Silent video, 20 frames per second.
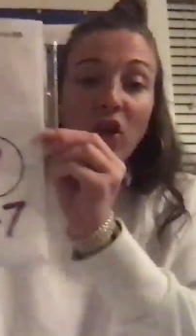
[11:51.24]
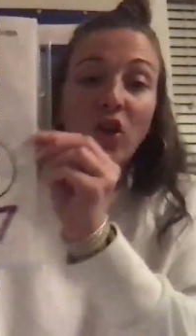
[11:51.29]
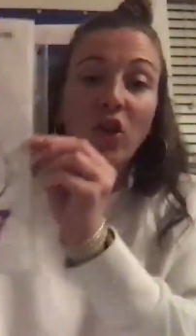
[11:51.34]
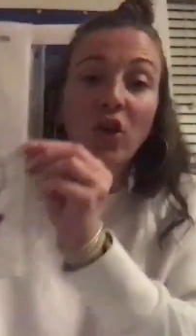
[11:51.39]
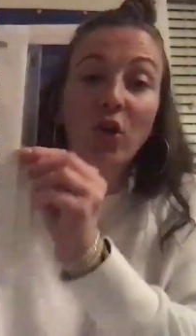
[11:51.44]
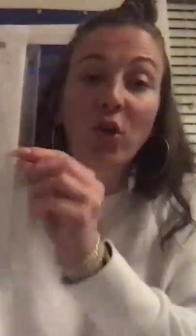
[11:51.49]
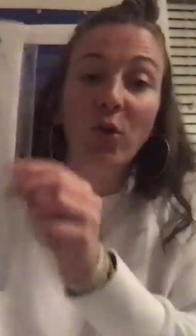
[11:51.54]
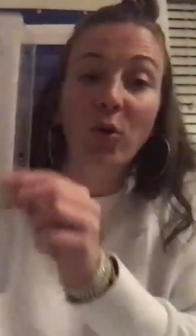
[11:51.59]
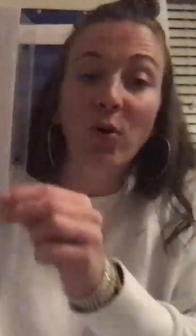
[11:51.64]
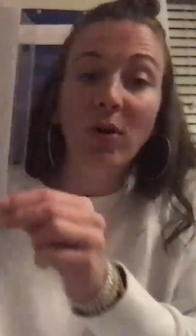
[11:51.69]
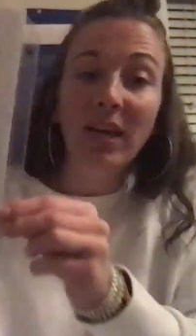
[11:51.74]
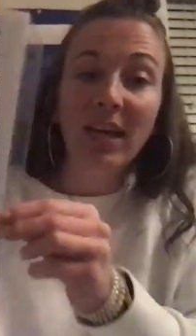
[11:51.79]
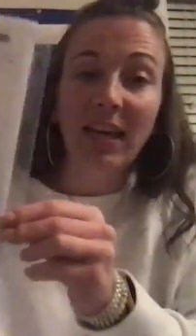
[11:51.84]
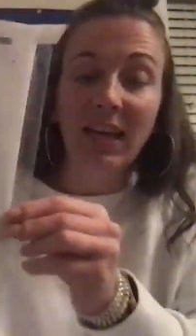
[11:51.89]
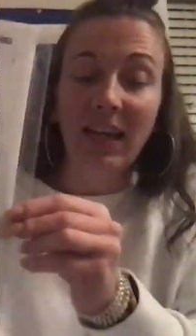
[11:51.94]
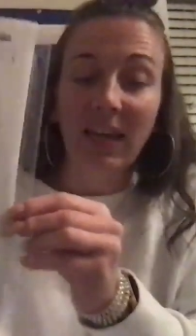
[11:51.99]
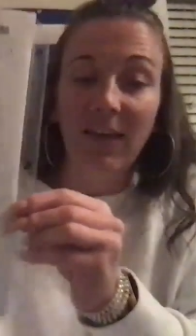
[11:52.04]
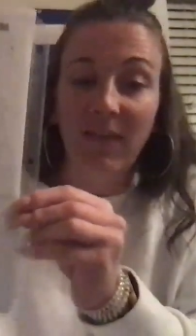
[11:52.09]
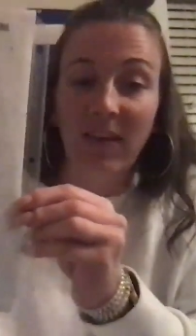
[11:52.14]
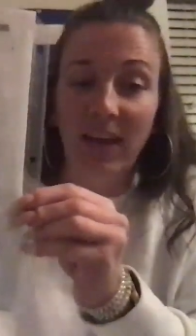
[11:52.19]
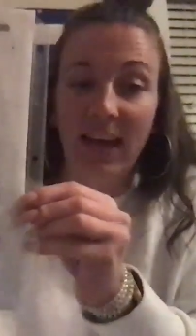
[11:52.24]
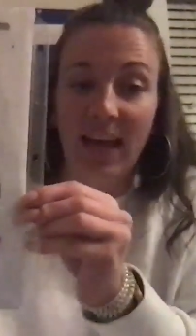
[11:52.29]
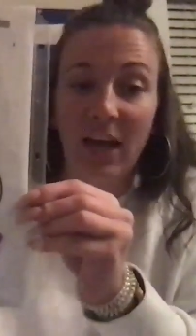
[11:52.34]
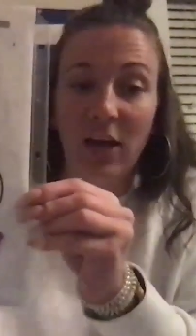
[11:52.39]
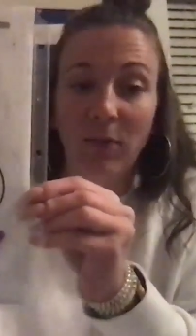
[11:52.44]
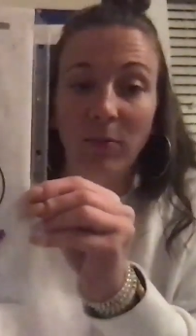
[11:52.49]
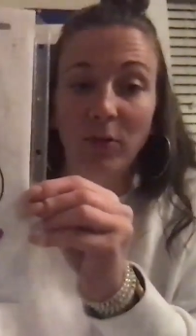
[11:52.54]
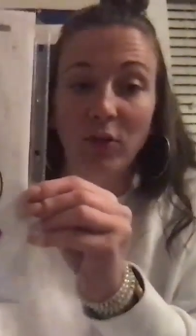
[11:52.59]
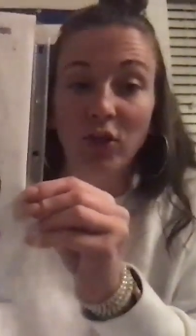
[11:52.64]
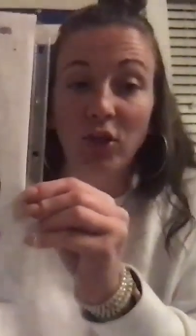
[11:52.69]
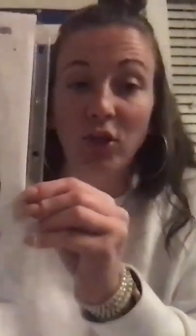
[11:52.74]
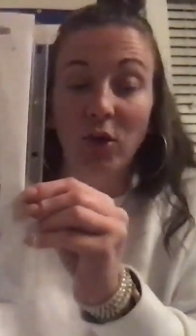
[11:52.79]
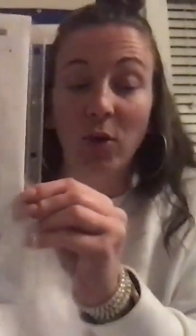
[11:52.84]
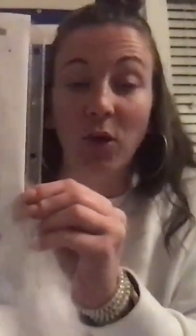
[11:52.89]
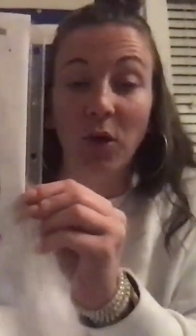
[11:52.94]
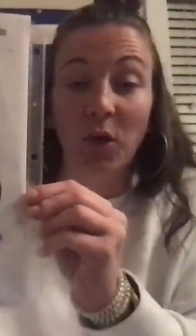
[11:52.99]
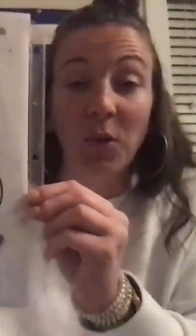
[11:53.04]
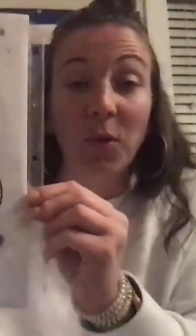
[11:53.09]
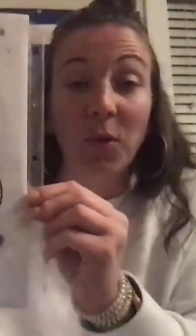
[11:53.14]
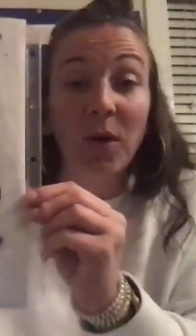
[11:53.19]
you can even help show
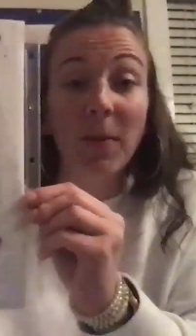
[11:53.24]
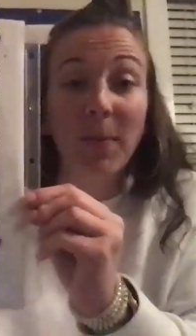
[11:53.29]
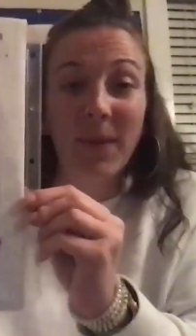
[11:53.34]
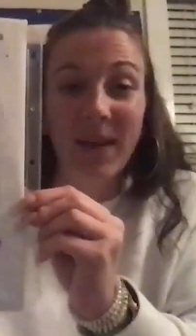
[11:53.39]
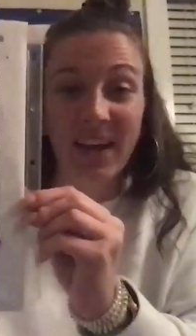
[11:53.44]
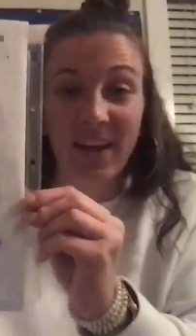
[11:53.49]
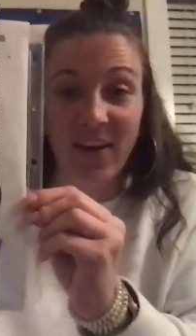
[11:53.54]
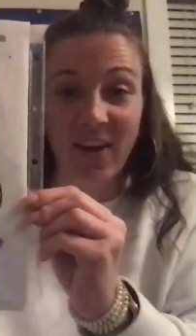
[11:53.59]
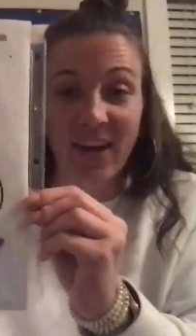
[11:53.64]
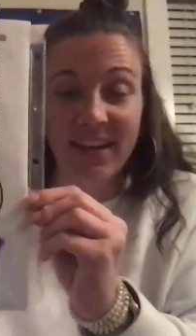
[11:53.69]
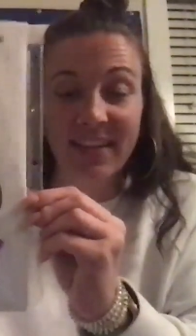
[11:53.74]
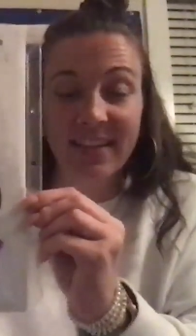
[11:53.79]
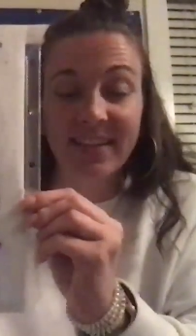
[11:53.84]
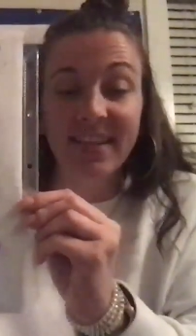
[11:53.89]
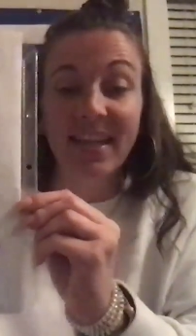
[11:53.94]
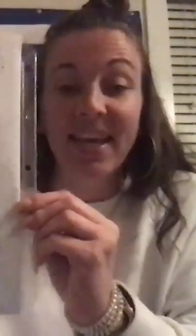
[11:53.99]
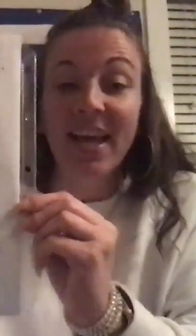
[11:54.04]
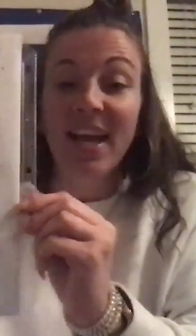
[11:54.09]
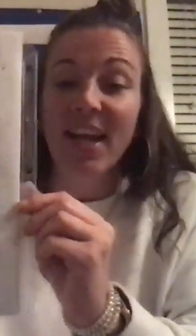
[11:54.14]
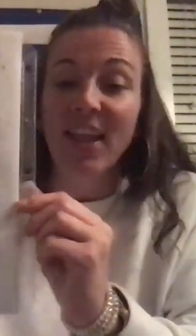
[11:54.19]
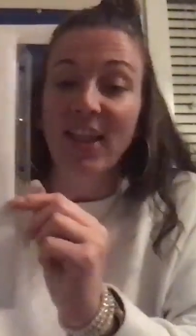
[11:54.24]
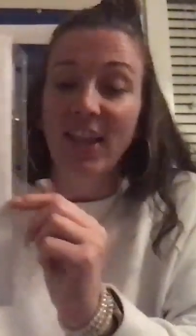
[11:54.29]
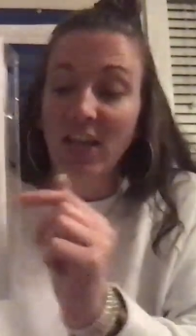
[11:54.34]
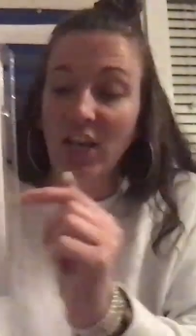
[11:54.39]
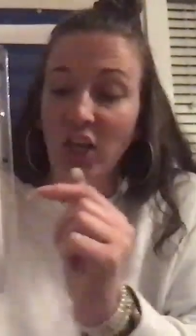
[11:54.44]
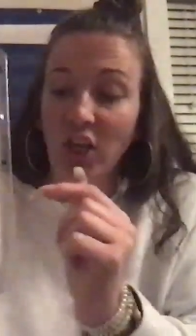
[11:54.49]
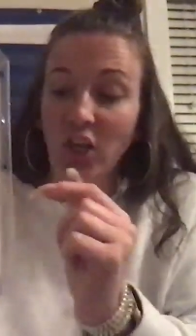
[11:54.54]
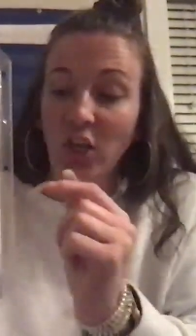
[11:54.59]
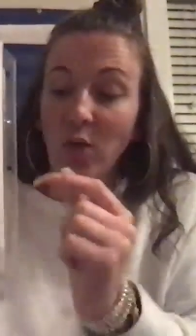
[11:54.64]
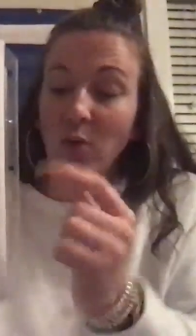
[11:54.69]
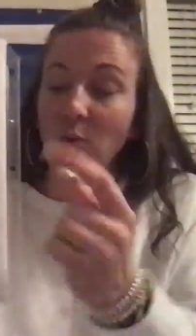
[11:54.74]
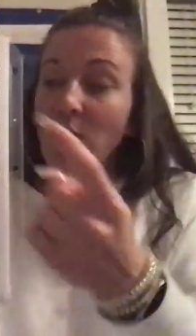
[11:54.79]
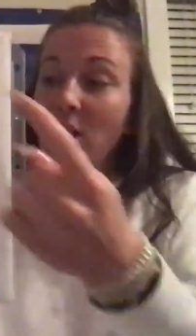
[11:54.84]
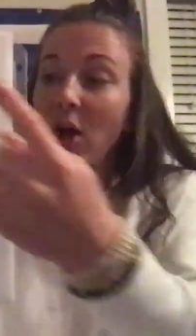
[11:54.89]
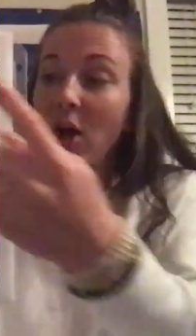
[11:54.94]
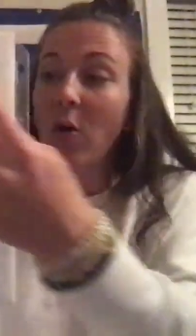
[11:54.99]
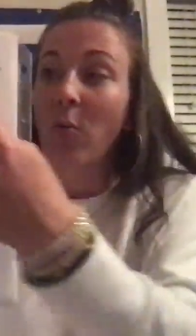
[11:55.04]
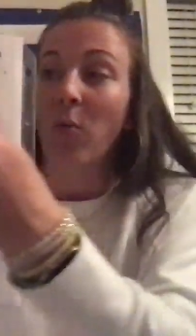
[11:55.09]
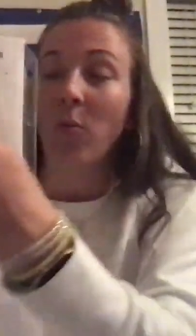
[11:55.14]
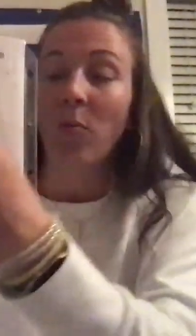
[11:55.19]
your parents that you
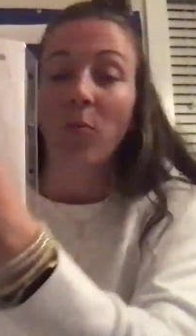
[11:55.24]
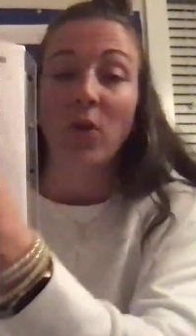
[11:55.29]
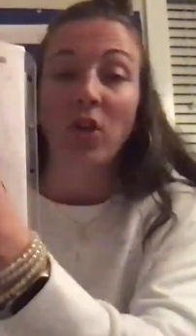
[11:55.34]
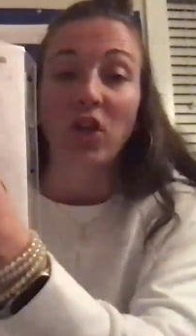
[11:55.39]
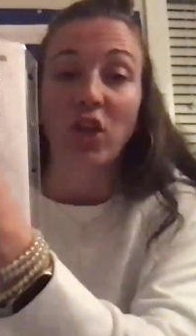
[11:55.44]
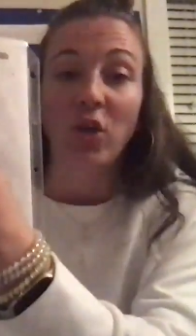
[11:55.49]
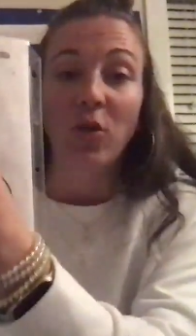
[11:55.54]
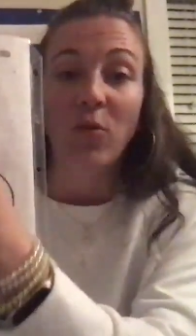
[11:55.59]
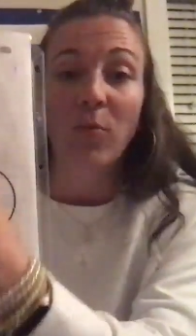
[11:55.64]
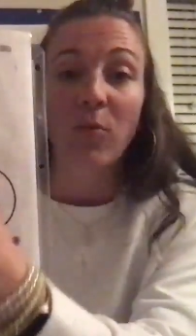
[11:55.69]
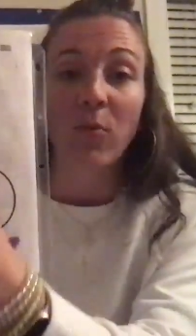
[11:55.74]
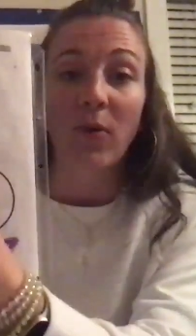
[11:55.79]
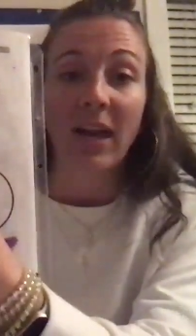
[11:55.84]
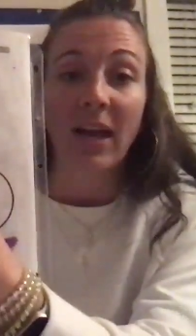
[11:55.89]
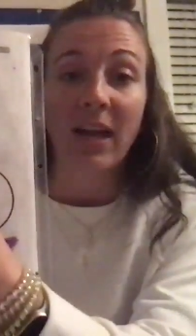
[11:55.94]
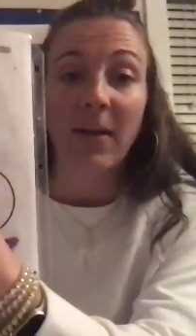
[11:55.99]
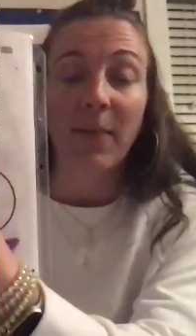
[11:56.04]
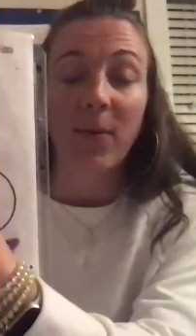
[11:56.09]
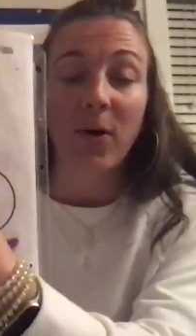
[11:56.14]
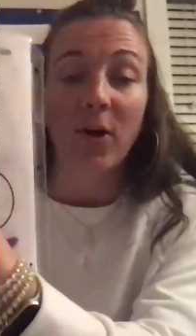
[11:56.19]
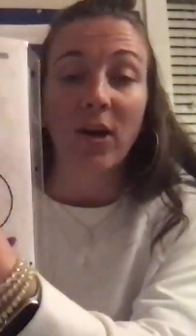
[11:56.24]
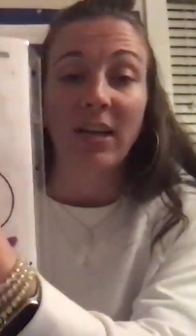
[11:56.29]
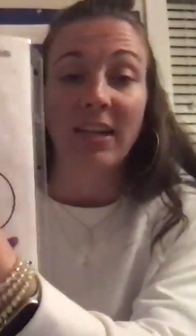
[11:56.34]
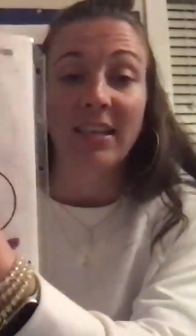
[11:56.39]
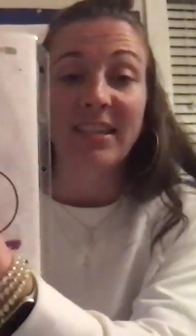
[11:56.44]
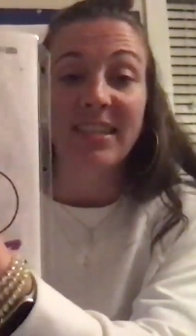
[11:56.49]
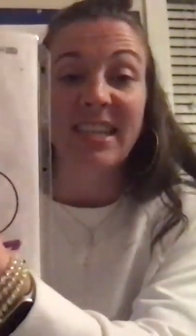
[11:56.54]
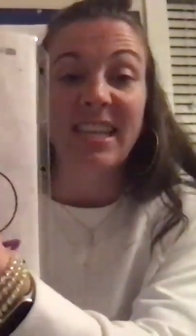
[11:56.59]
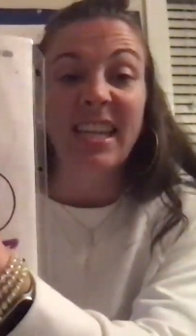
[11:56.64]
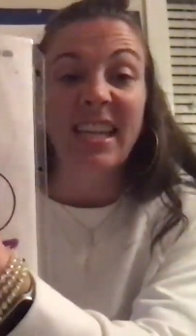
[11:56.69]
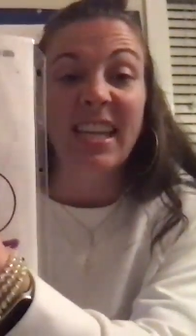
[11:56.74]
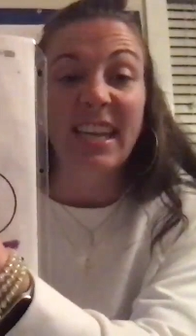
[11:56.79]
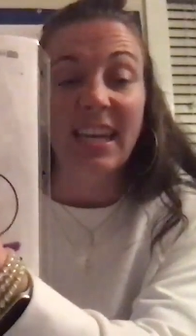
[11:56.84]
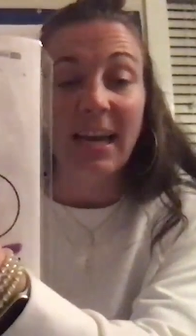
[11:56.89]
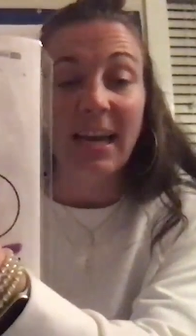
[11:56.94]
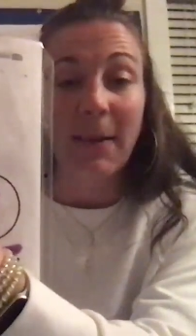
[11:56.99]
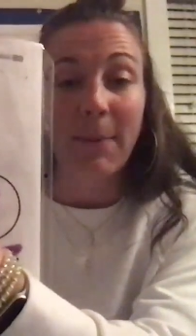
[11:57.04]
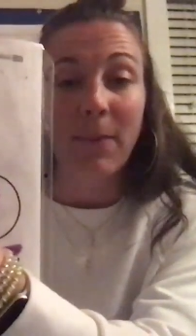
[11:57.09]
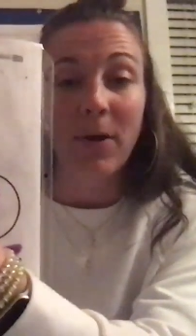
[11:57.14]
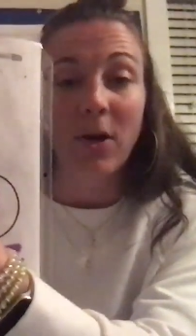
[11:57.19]
know when you break apart a teen
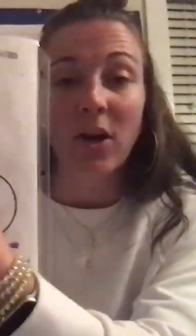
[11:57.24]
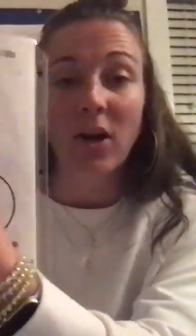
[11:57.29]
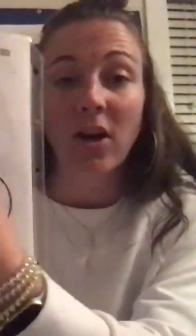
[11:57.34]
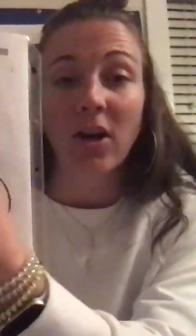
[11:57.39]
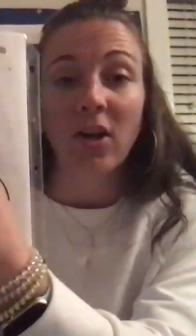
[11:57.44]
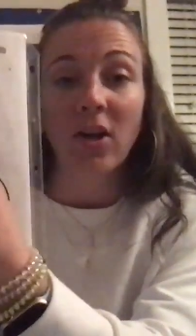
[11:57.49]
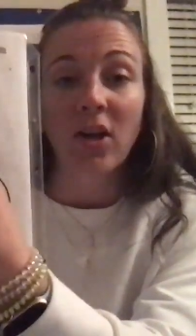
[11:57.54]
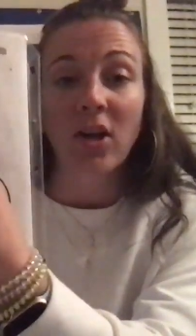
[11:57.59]
number,